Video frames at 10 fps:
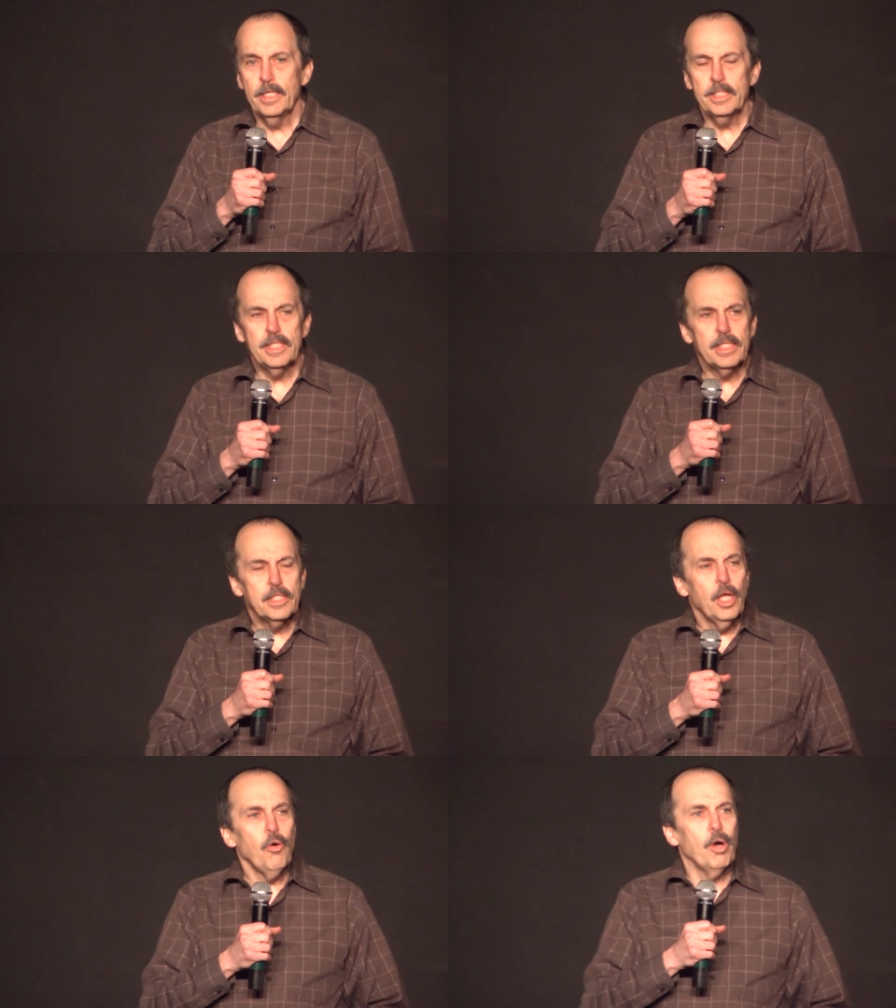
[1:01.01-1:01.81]
She
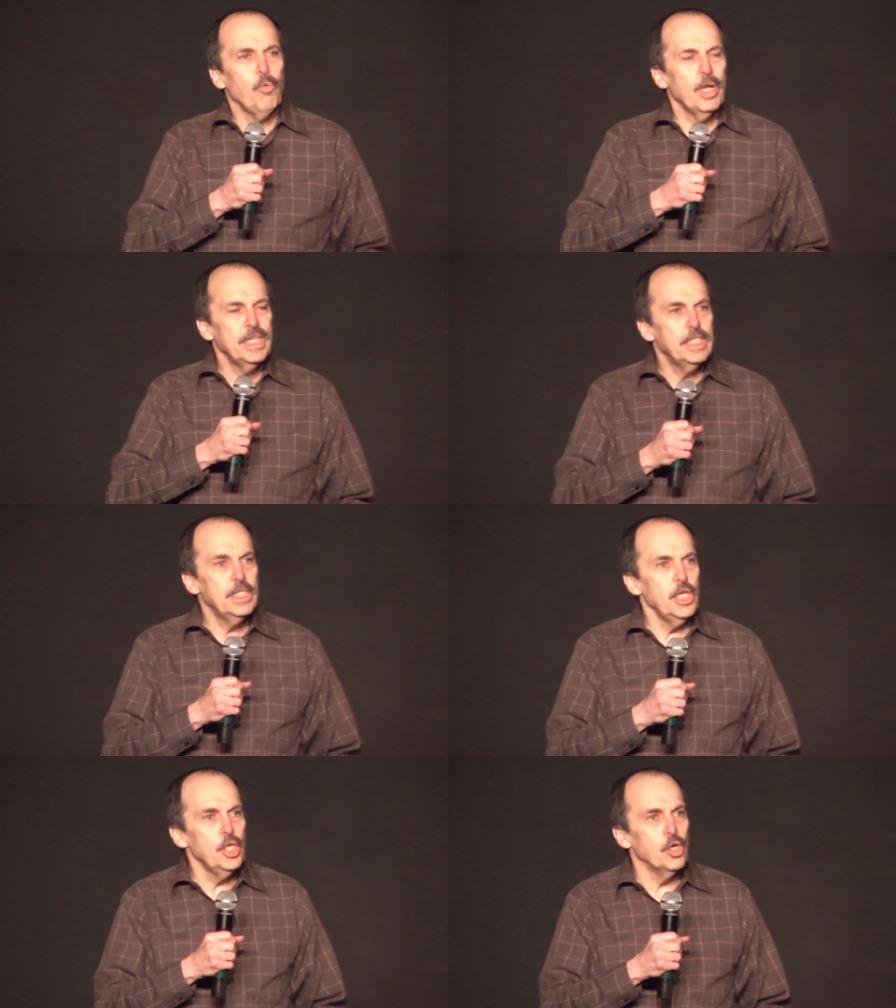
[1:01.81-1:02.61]
says, no, I want to
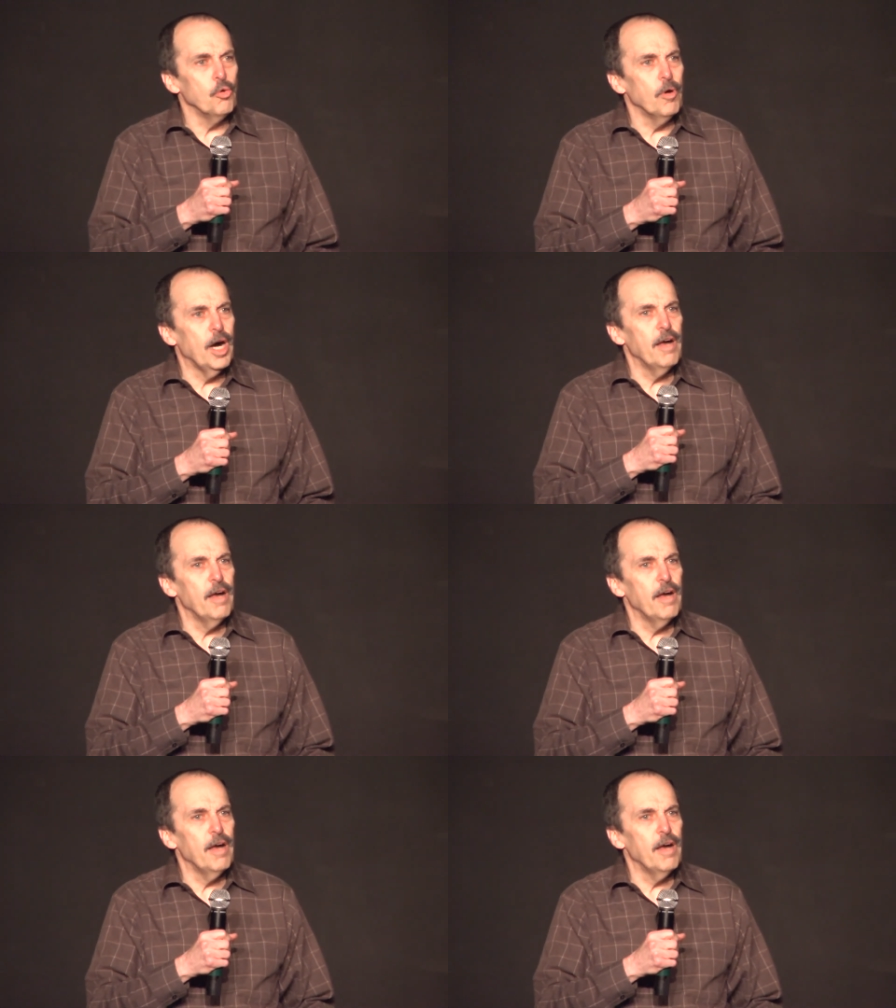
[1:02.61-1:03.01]
see you.